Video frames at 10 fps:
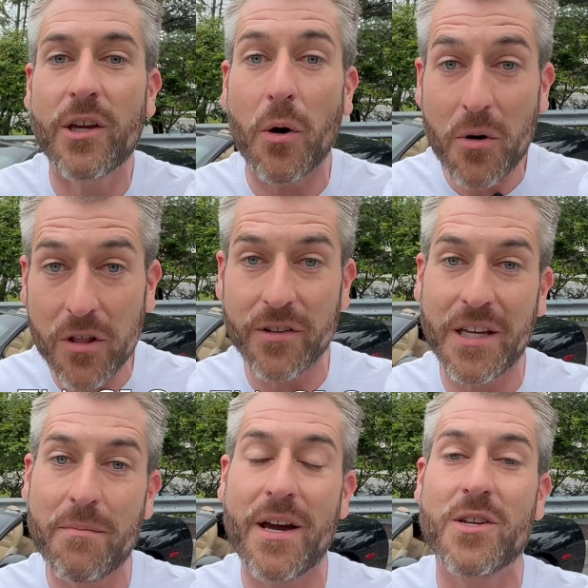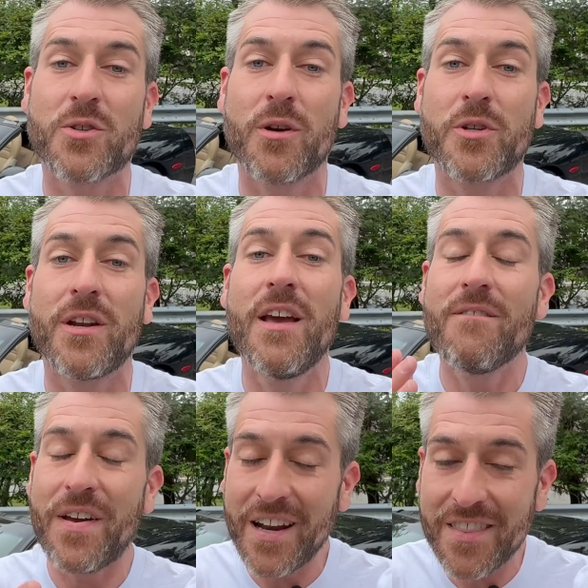Go to the link in my description,
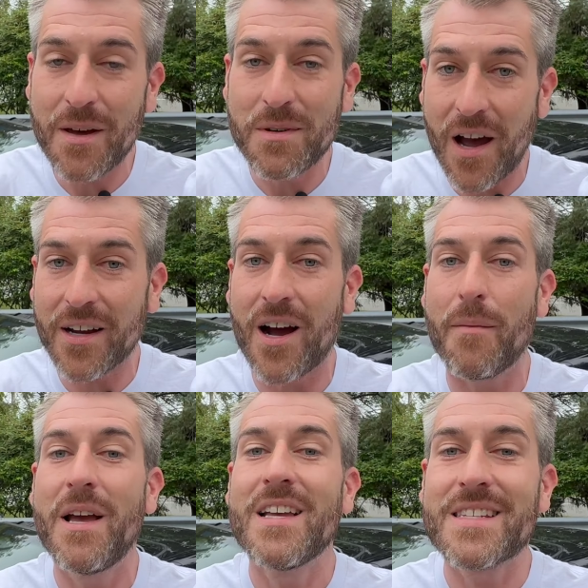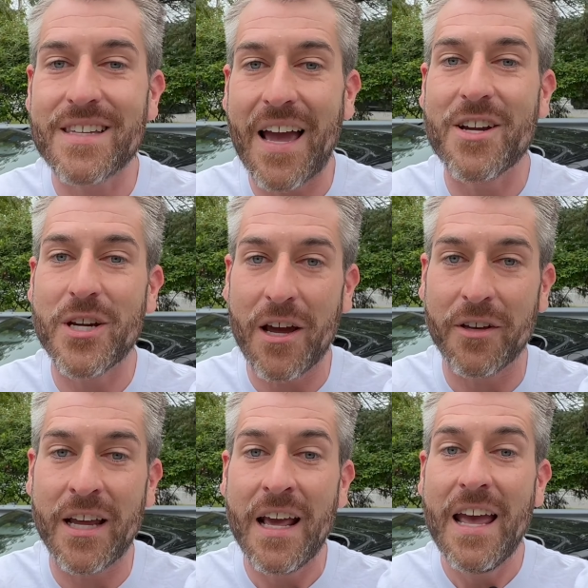fanathem.com slash
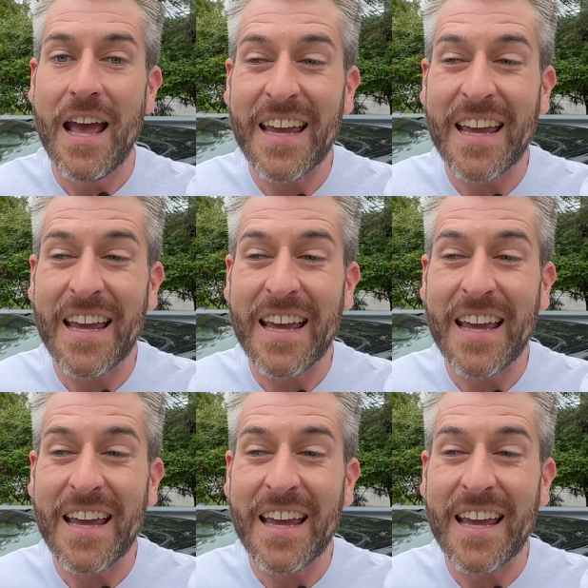Elliott,